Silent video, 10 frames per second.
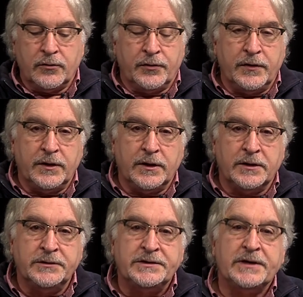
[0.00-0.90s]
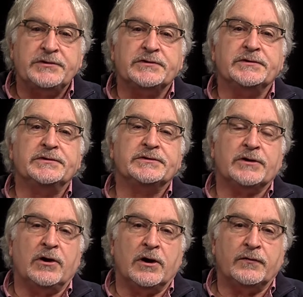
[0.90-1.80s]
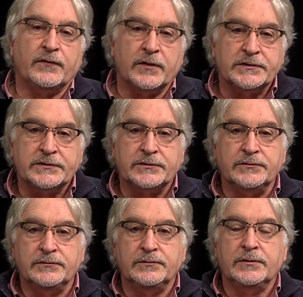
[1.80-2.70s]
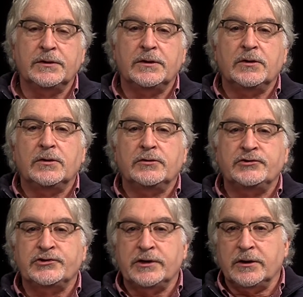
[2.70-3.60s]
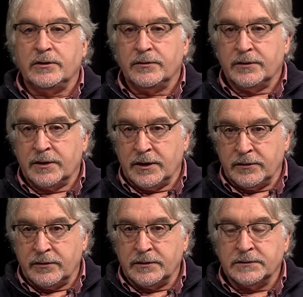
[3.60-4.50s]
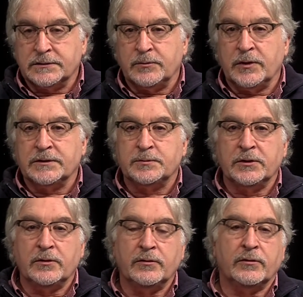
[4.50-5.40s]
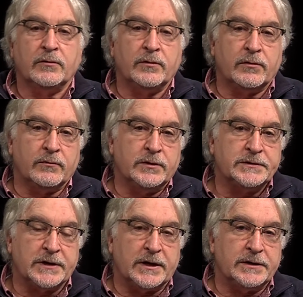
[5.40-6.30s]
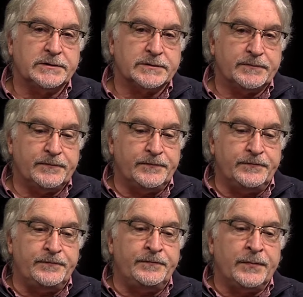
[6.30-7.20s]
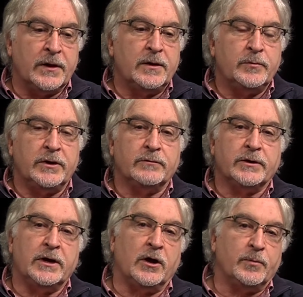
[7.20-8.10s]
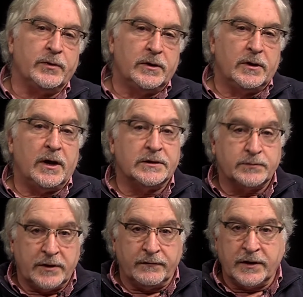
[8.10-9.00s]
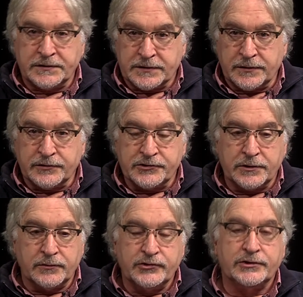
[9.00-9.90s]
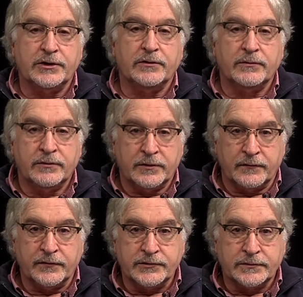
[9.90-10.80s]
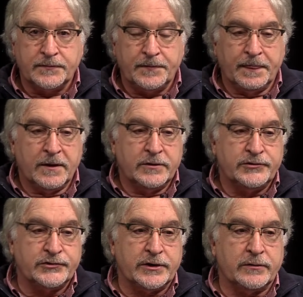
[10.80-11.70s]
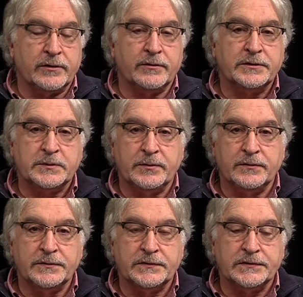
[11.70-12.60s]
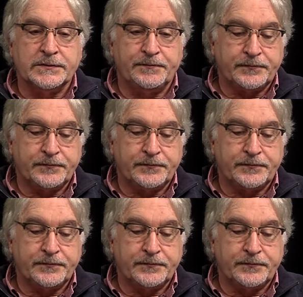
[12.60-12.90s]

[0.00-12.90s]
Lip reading: the intentions are for us to share the kind of things that Mike's been going through, and through his eyes, be able to help, as we have guests on the show, share their vision, share their experiences.